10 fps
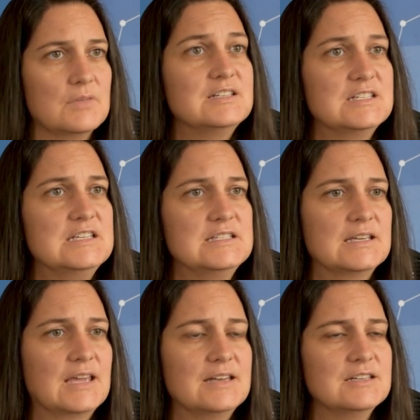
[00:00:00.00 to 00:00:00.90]
entities
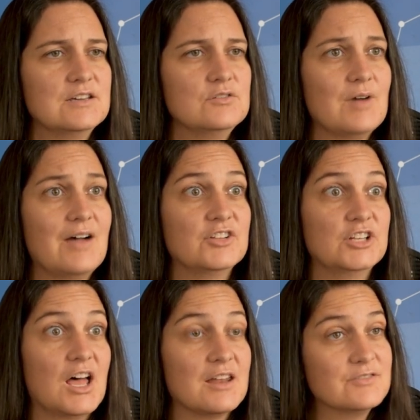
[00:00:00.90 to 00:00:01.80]
in Kenya who have a
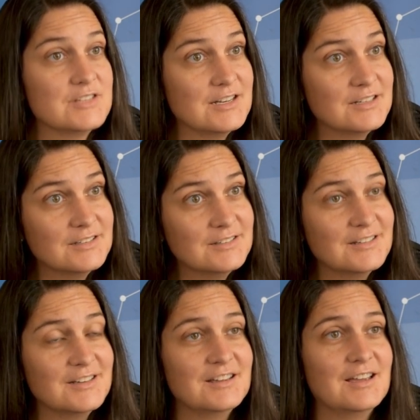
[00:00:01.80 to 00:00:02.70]
lot of data
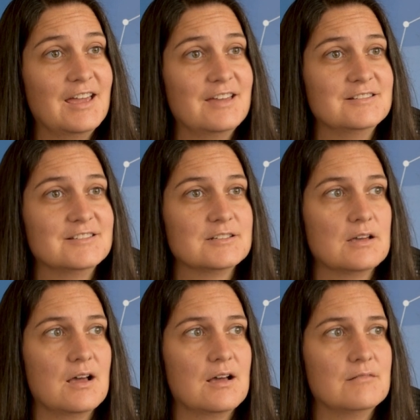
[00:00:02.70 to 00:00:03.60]
and
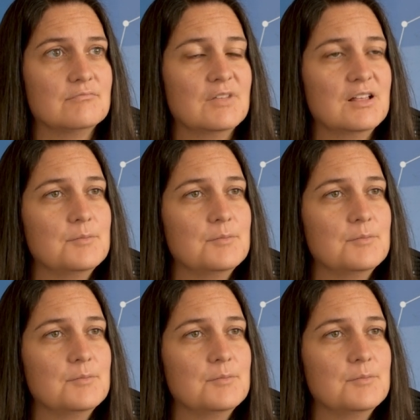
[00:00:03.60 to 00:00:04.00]
um,